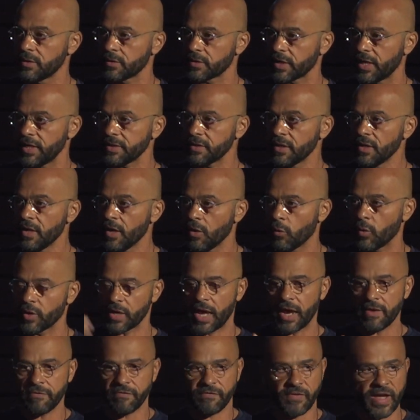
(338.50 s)
Right? When
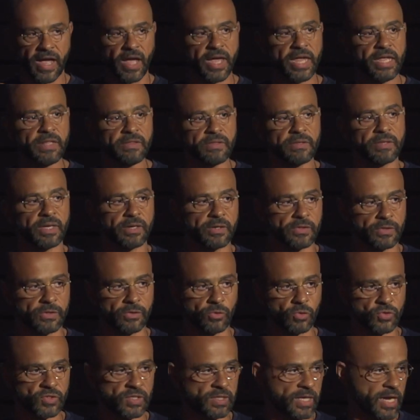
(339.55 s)
I find
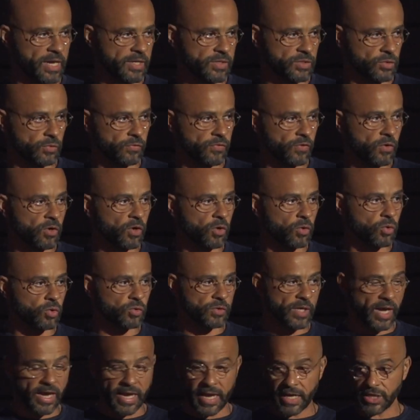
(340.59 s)
those lines of
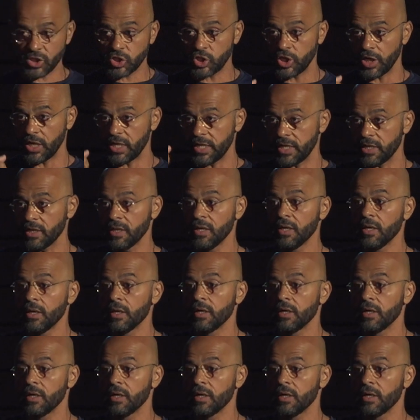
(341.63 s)
code, I actually